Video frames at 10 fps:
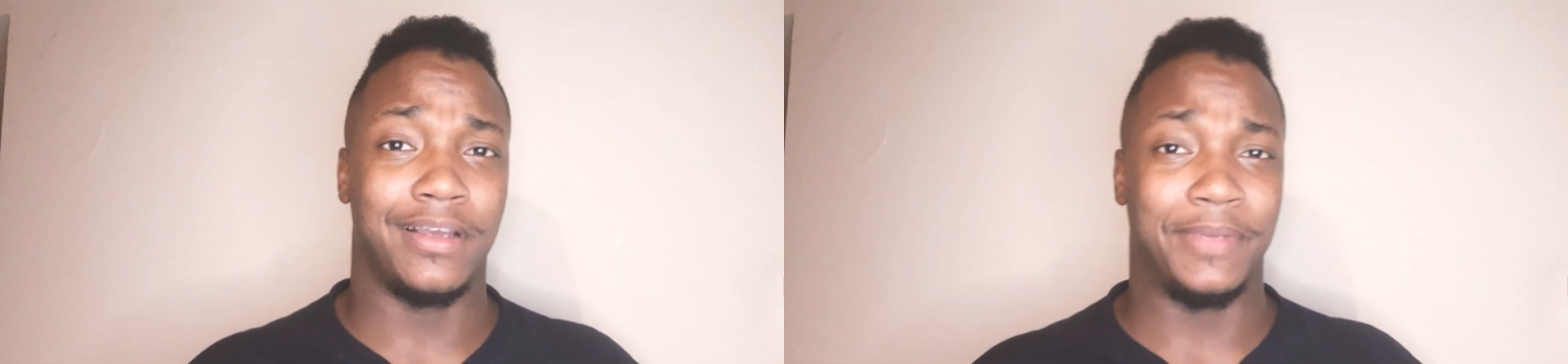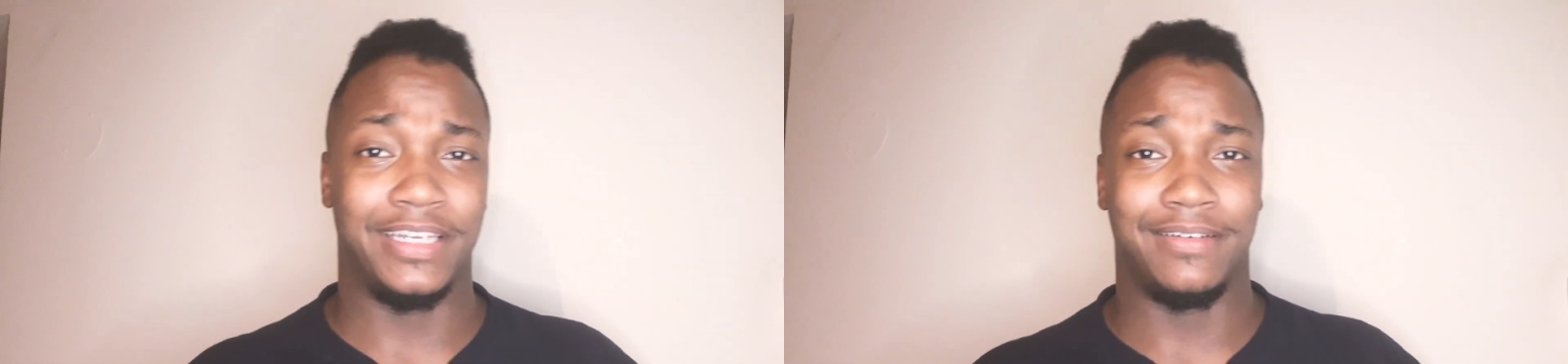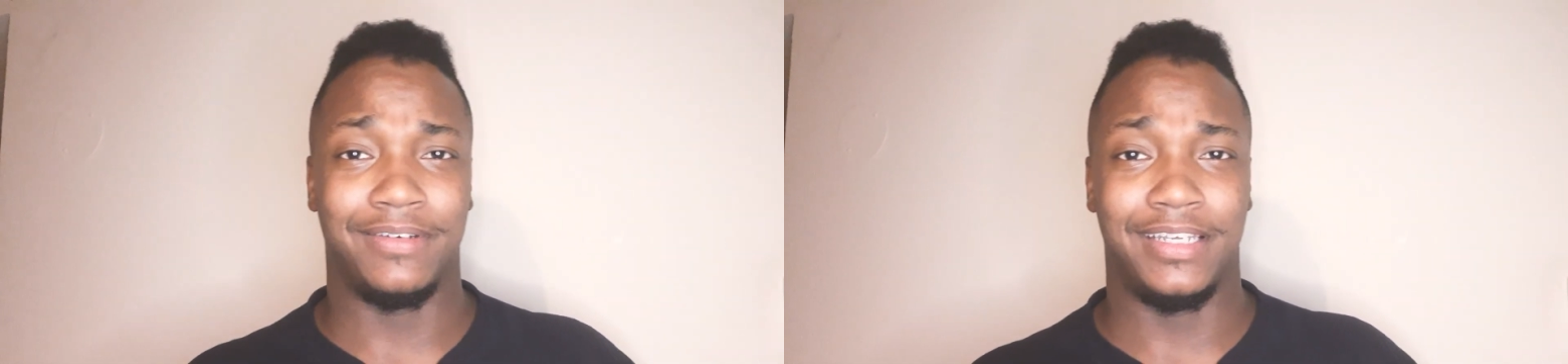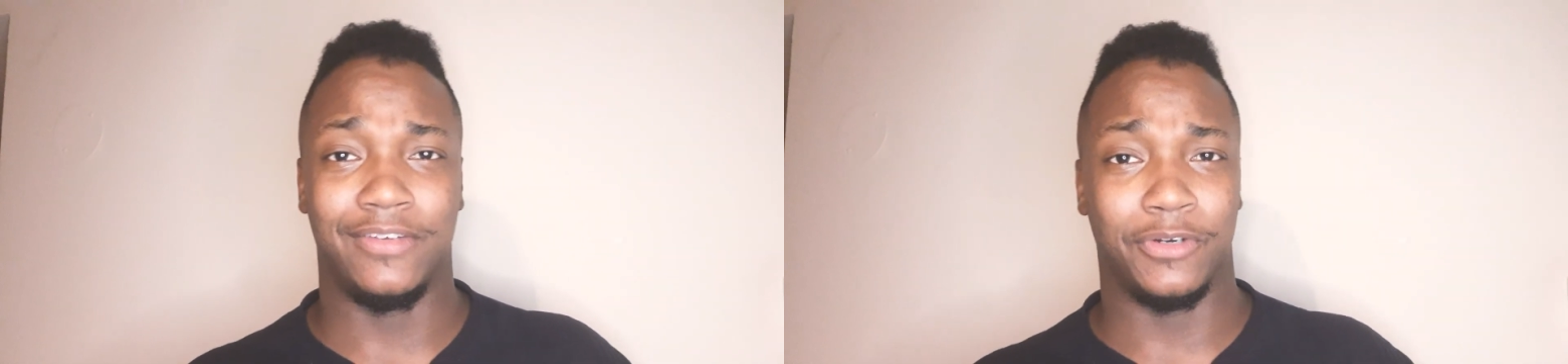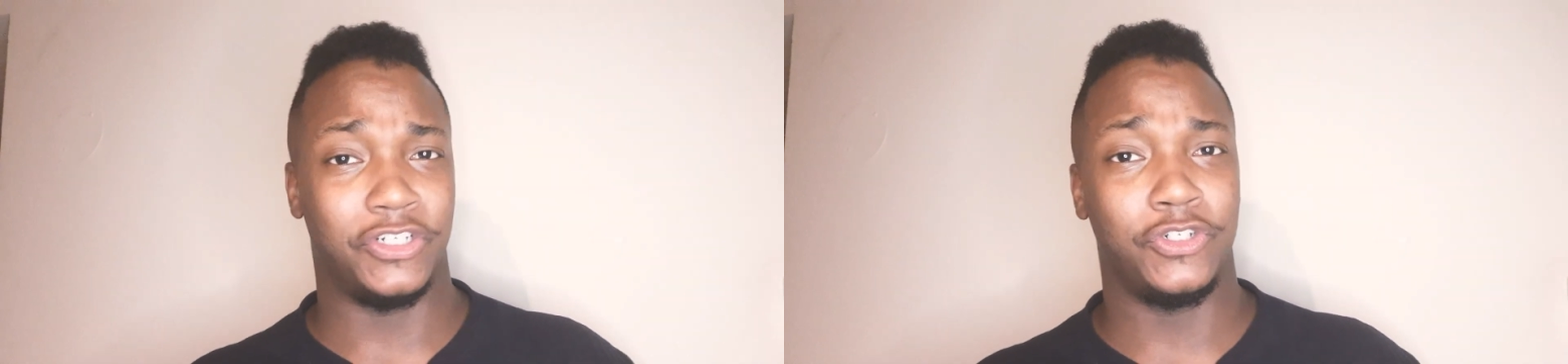I mean,
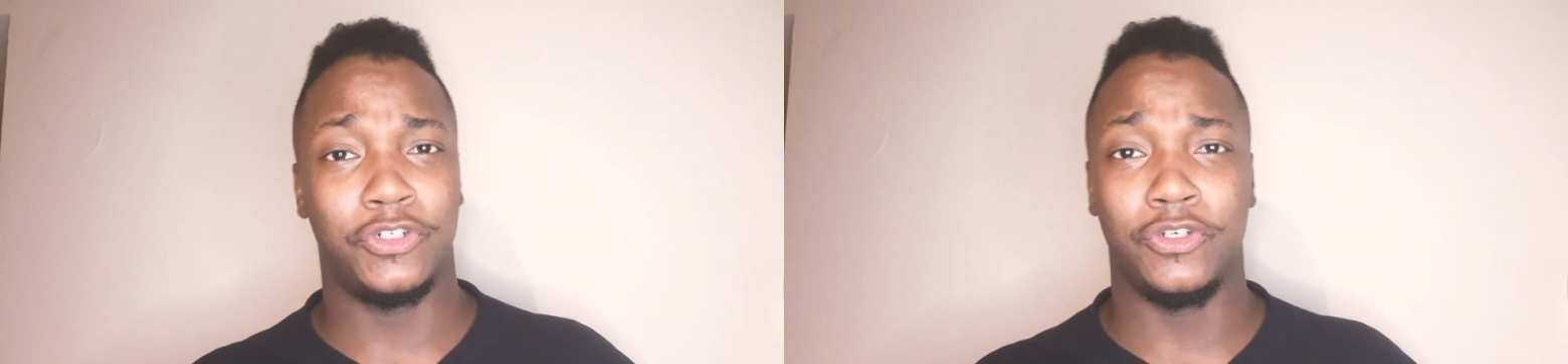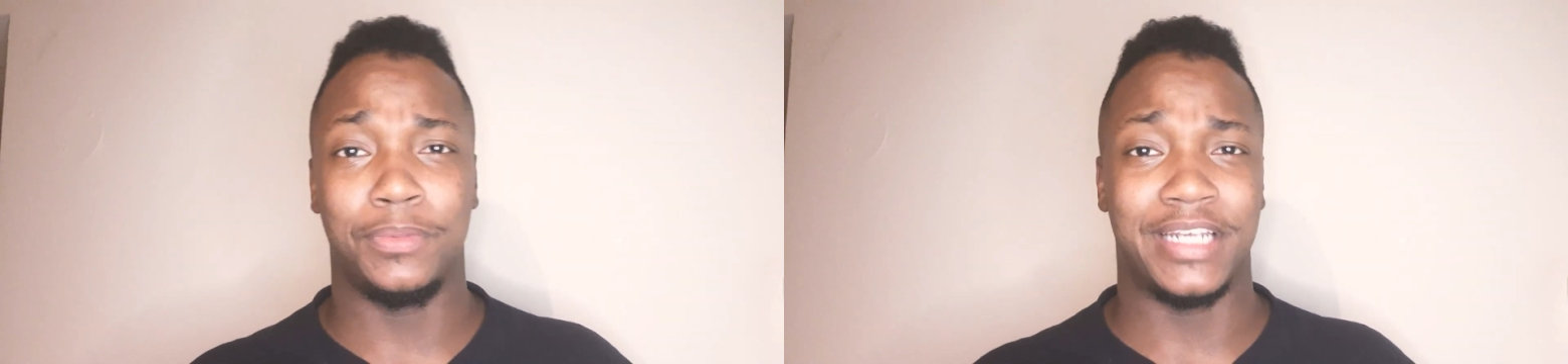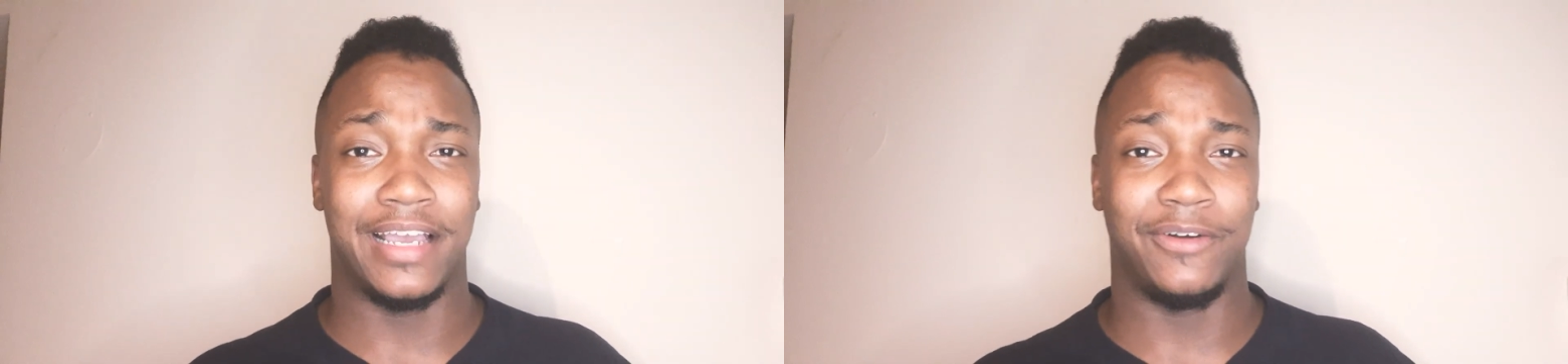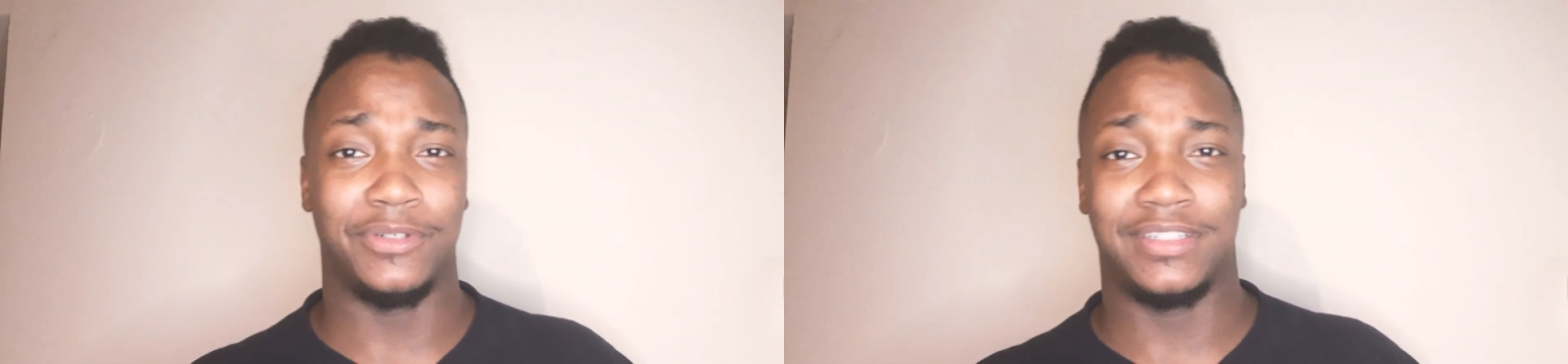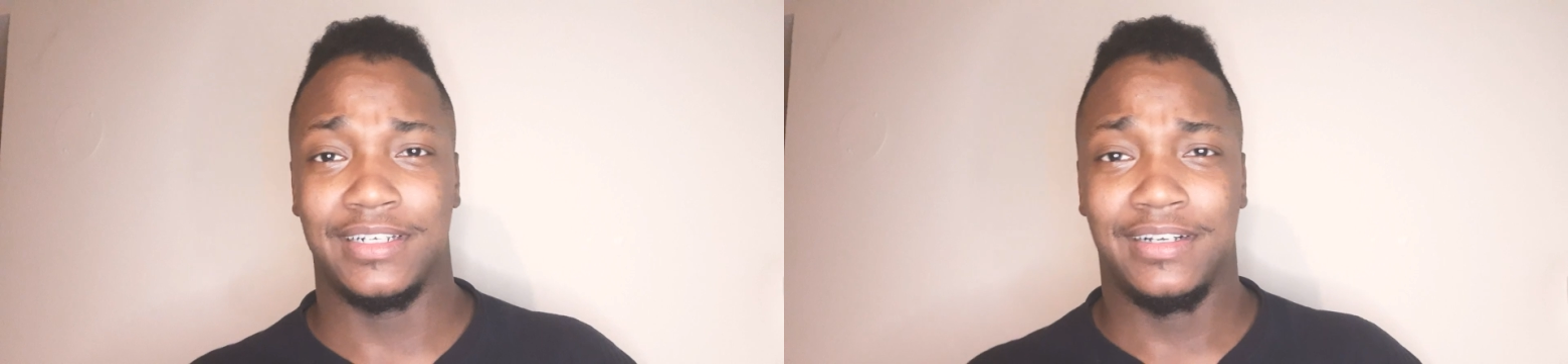on his YouTube channels,